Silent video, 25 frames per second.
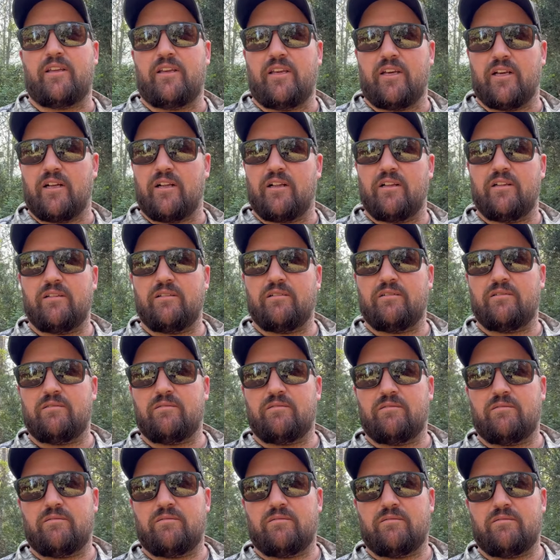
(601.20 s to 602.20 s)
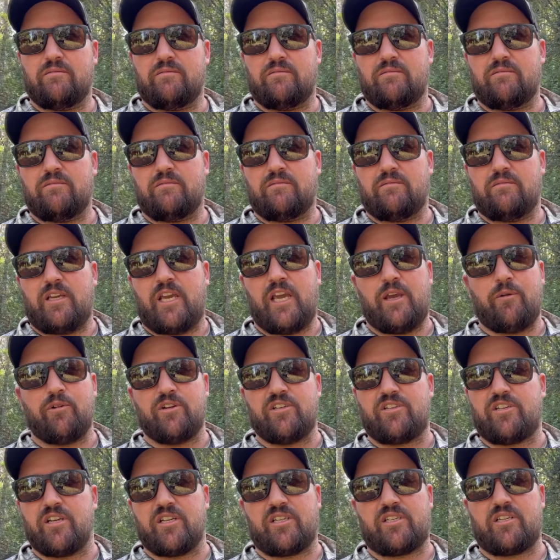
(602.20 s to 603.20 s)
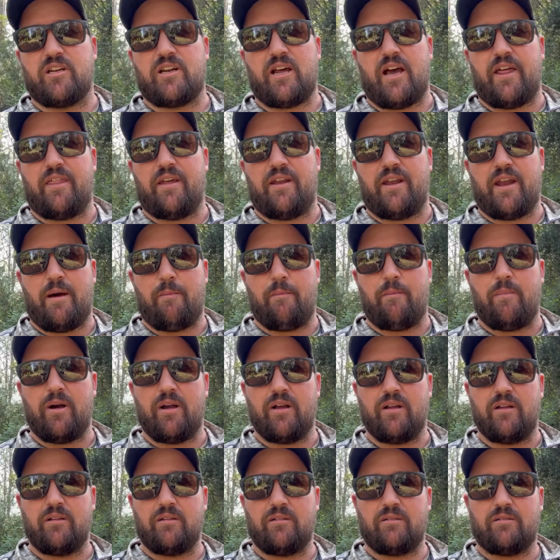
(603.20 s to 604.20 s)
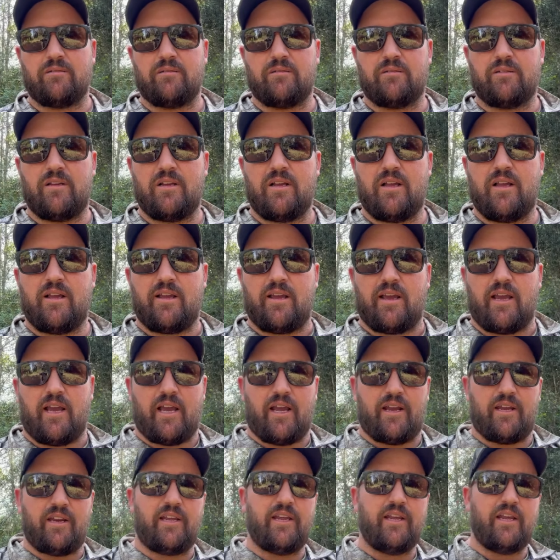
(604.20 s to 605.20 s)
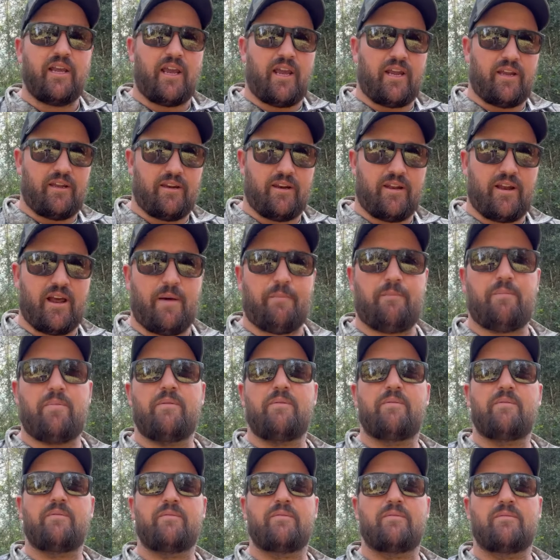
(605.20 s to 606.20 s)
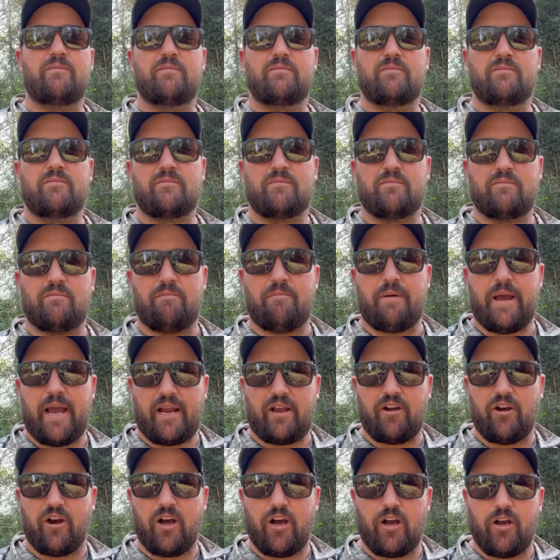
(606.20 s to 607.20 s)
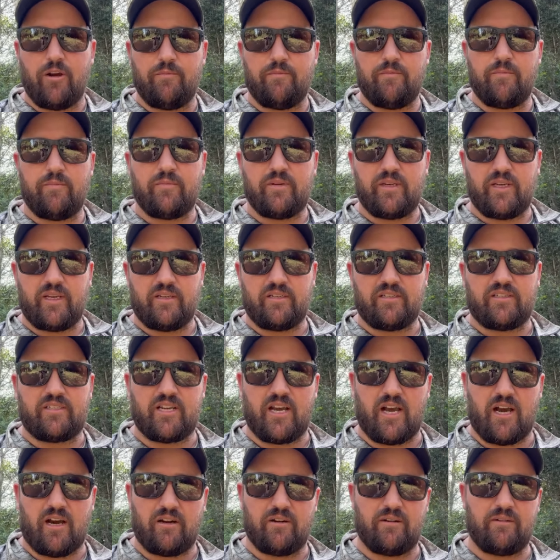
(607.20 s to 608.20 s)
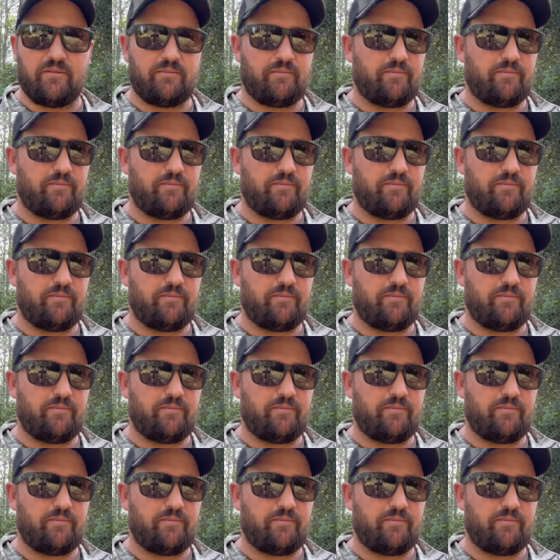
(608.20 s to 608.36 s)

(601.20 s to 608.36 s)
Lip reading: ill, he was just another number. And he ended up back home in town.